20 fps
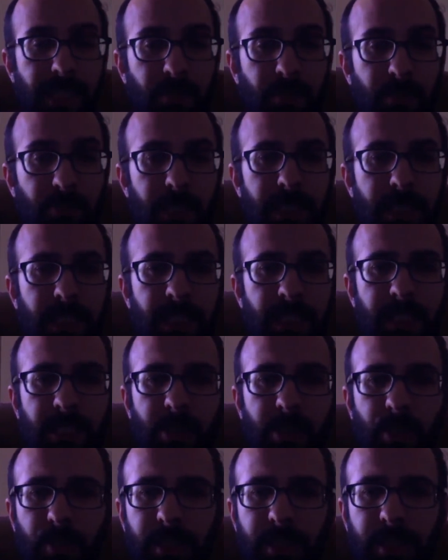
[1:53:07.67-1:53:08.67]
the beginning
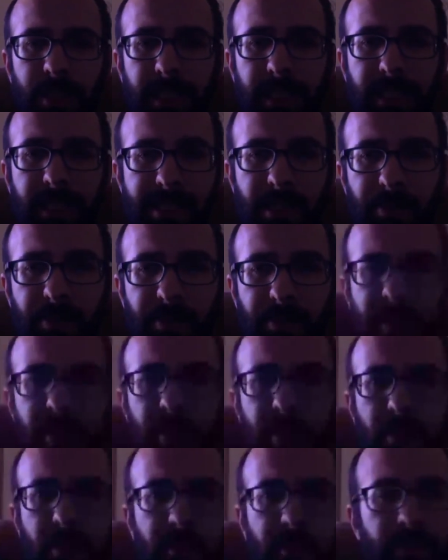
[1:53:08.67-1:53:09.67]
or the
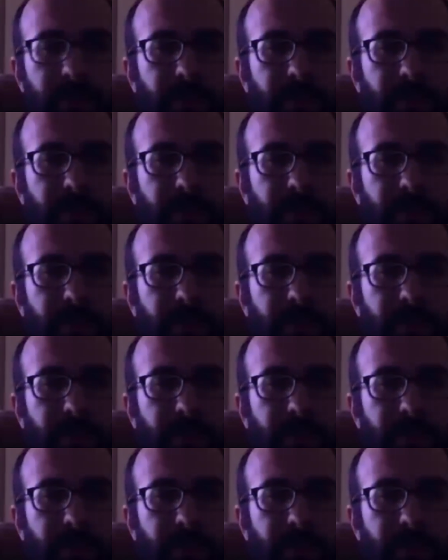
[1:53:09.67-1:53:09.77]
inception of the